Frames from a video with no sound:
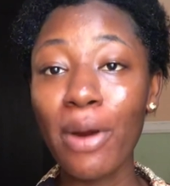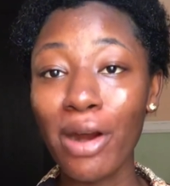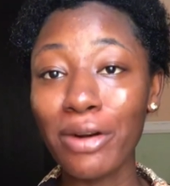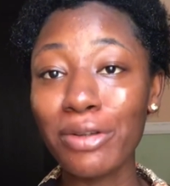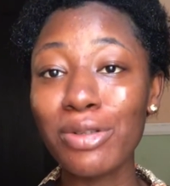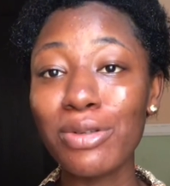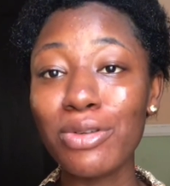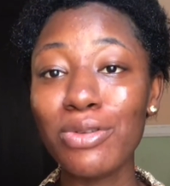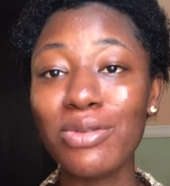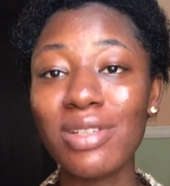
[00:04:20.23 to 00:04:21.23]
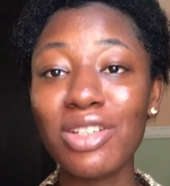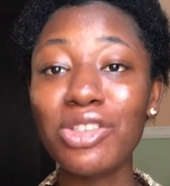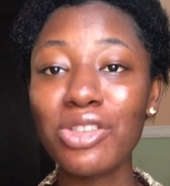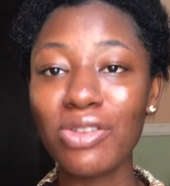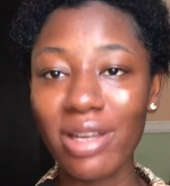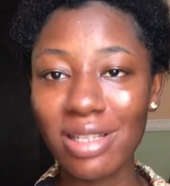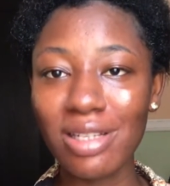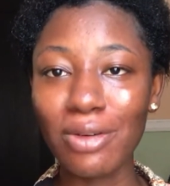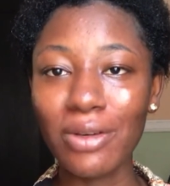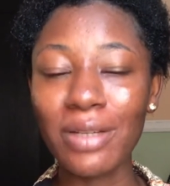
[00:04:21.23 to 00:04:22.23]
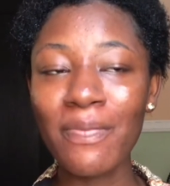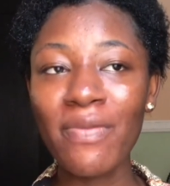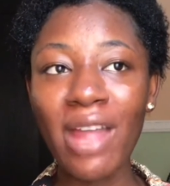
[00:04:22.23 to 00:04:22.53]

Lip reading: prior to using tretinoin.